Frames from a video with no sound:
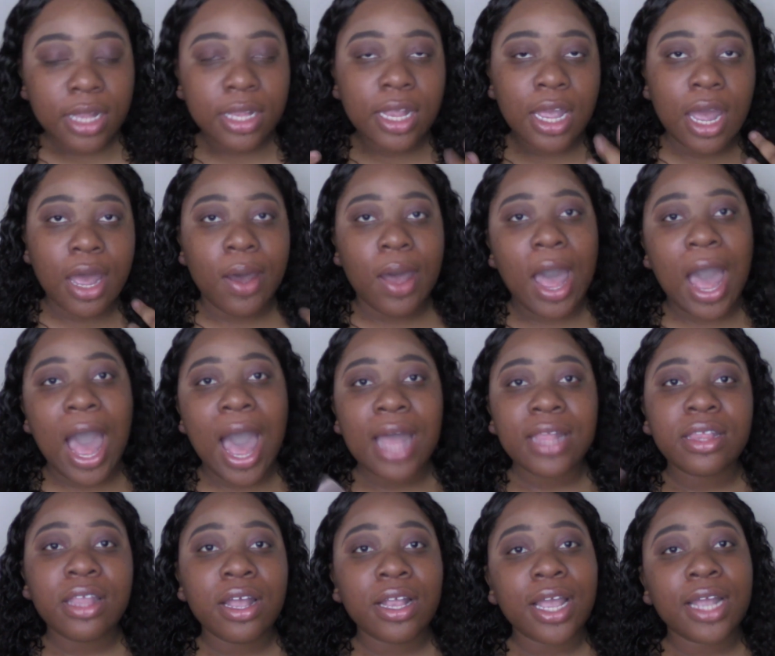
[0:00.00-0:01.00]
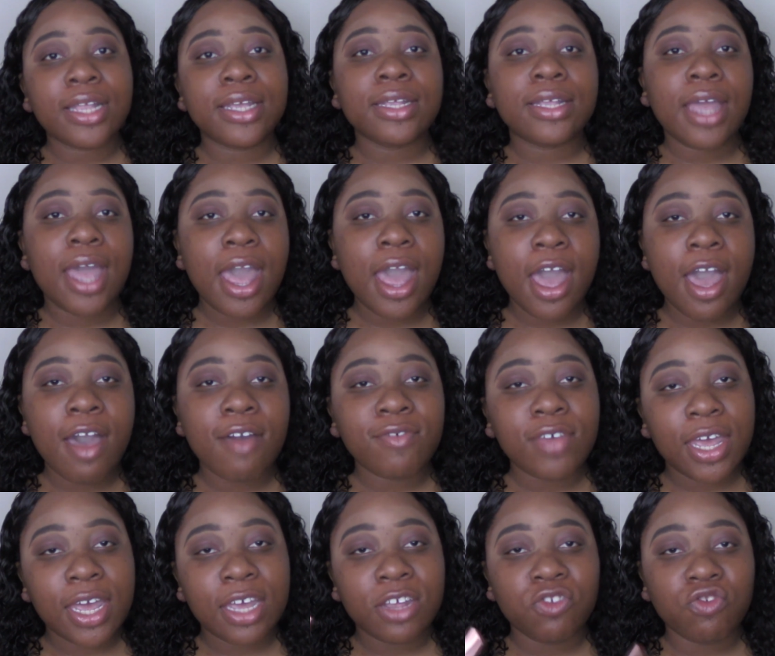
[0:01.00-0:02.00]
Now, I thought I didn't have
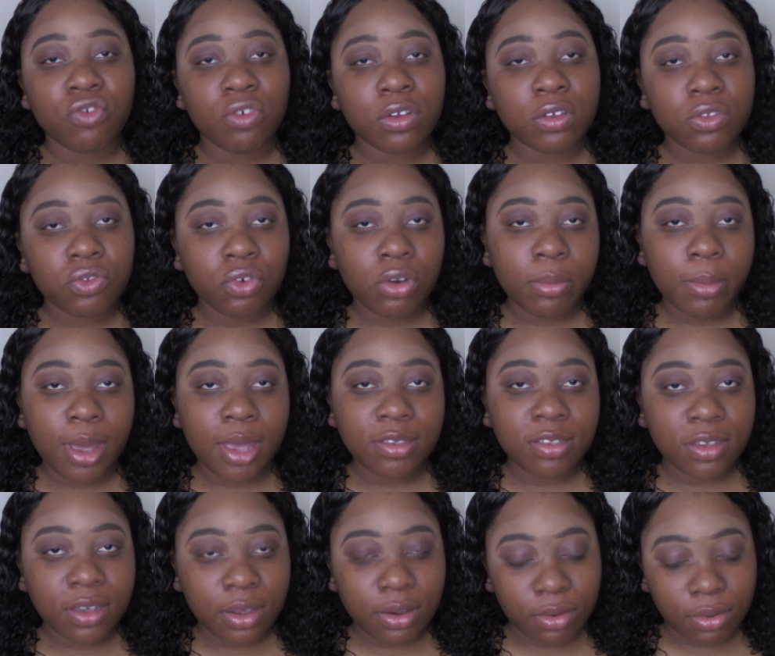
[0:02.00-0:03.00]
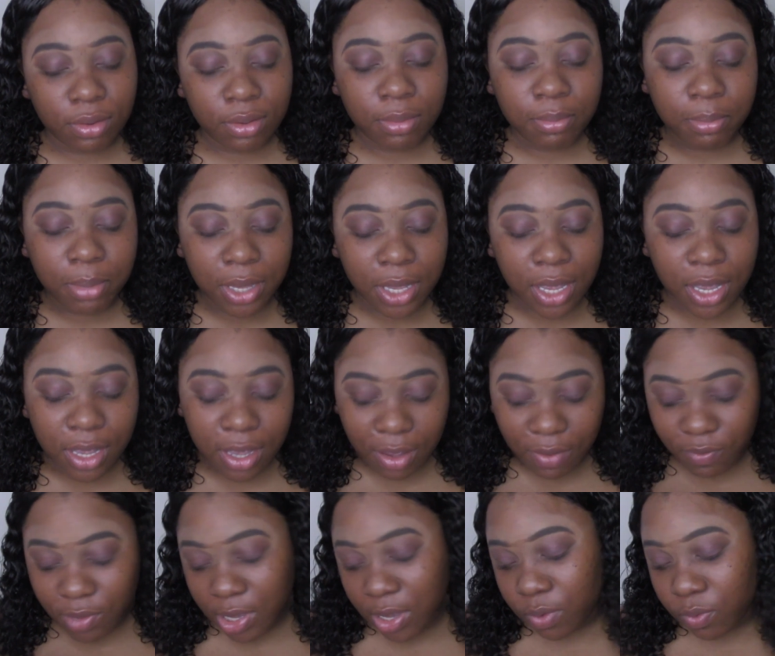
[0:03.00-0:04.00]
a drugstore mascara, but I
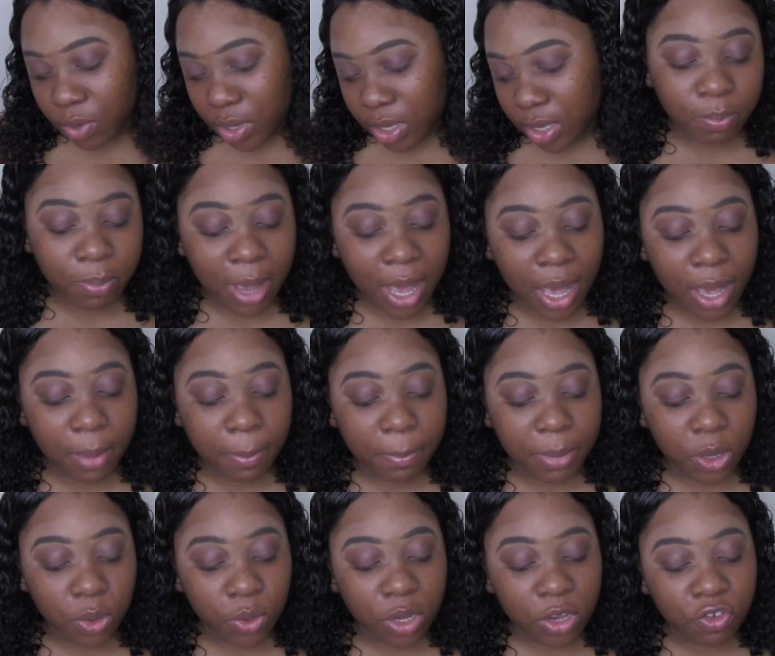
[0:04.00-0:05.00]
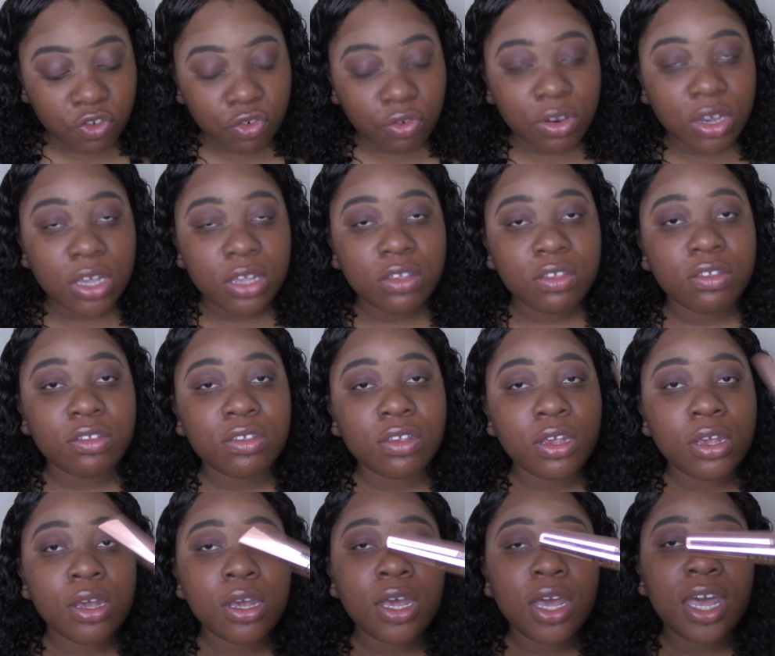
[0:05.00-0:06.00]
found one by Beauty Treats,
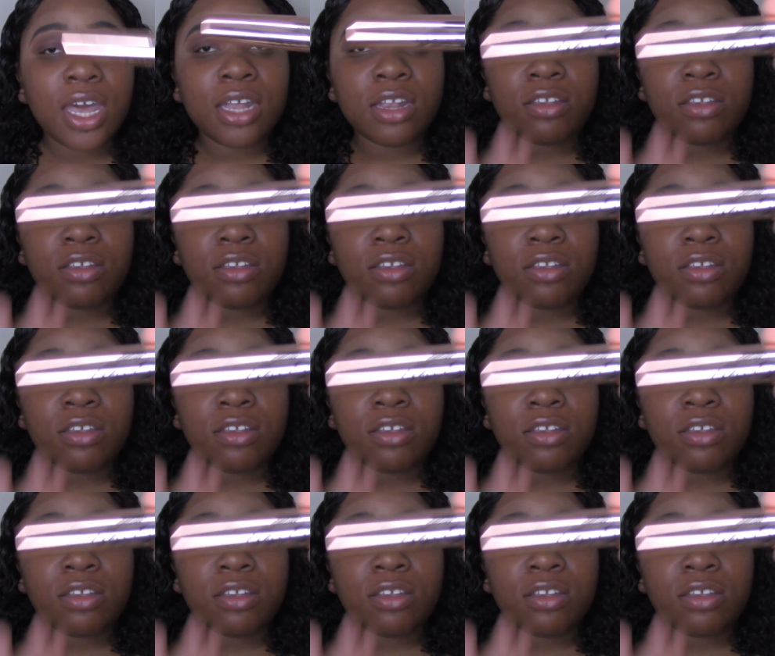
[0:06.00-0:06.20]
and